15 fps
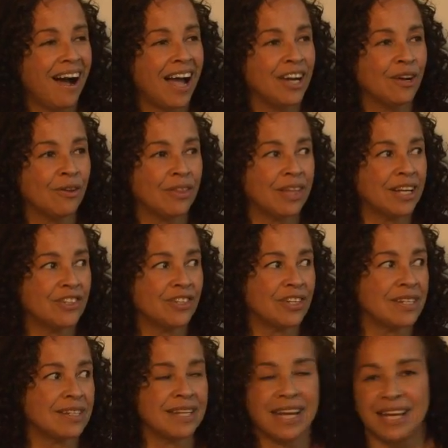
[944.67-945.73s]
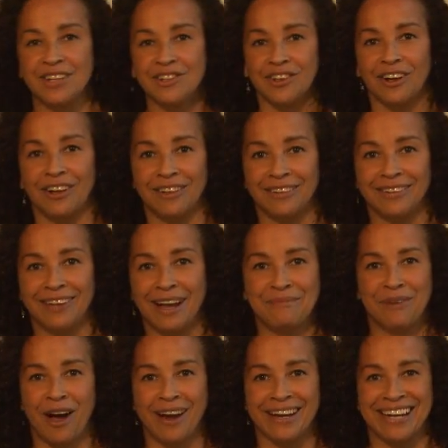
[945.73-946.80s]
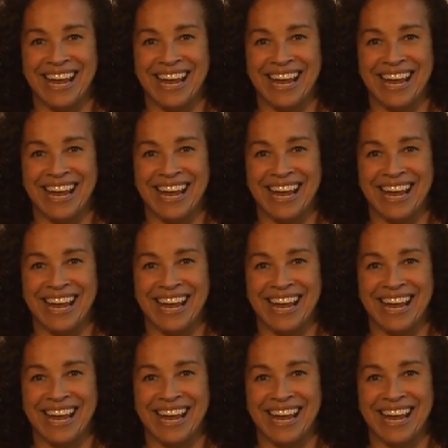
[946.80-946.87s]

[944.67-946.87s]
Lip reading: I don't think she's an angel. I'm not